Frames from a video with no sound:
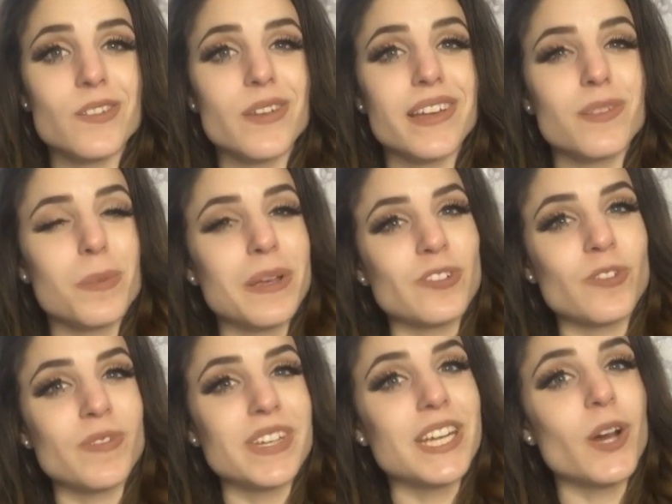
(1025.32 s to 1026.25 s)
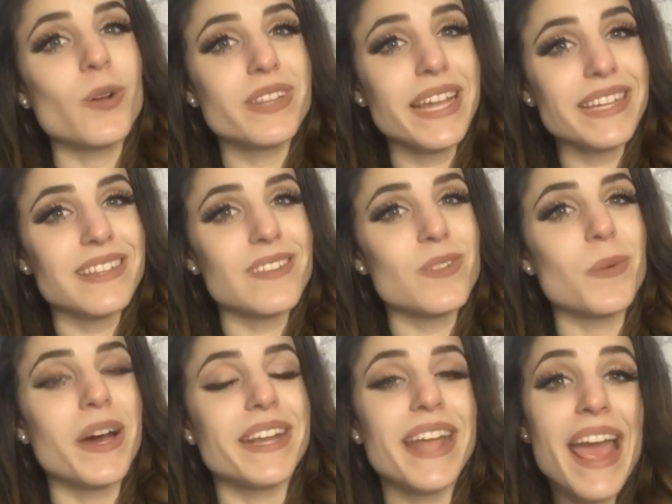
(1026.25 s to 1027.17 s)
You get a special video like this
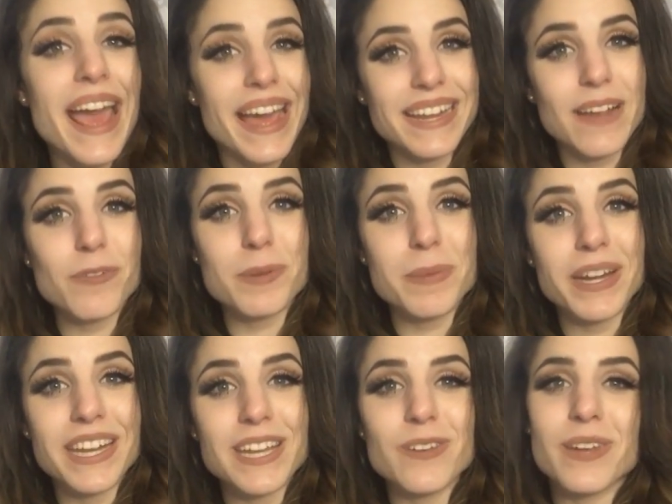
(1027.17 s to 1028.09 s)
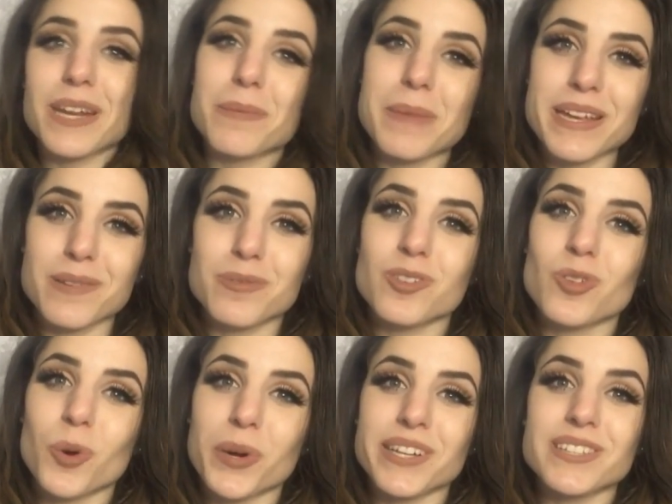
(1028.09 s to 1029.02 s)
one, and every Monday you get a makeup
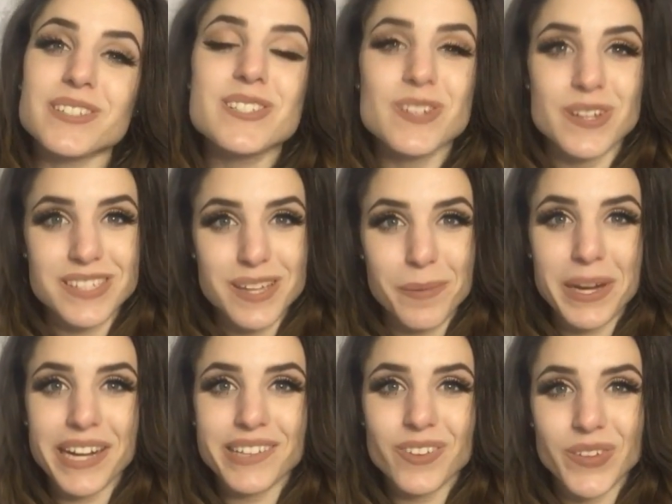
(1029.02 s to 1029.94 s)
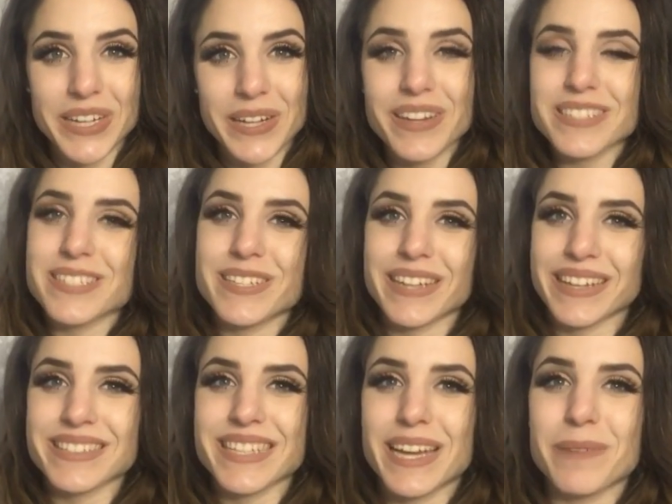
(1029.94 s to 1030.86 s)
tutorial. So until my next video, I'll see you
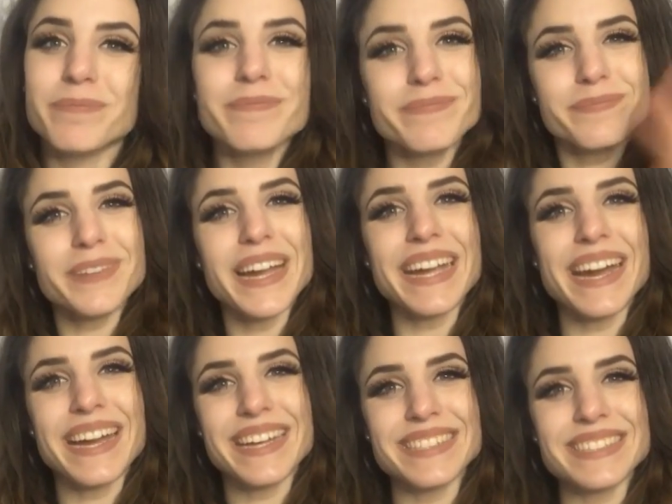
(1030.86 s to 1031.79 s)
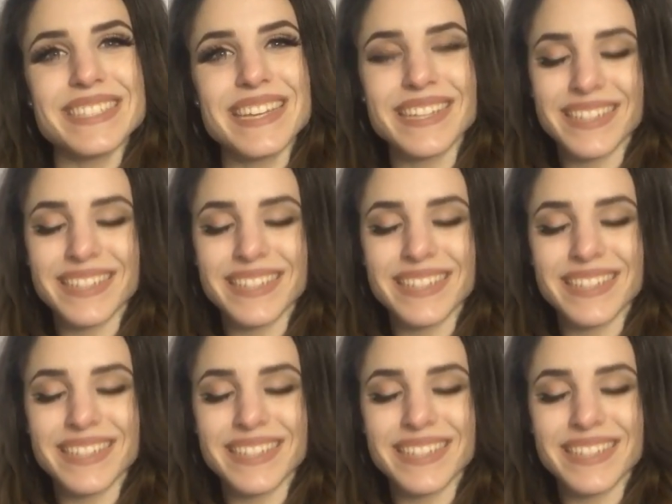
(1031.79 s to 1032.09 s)
next time. Bye, guys!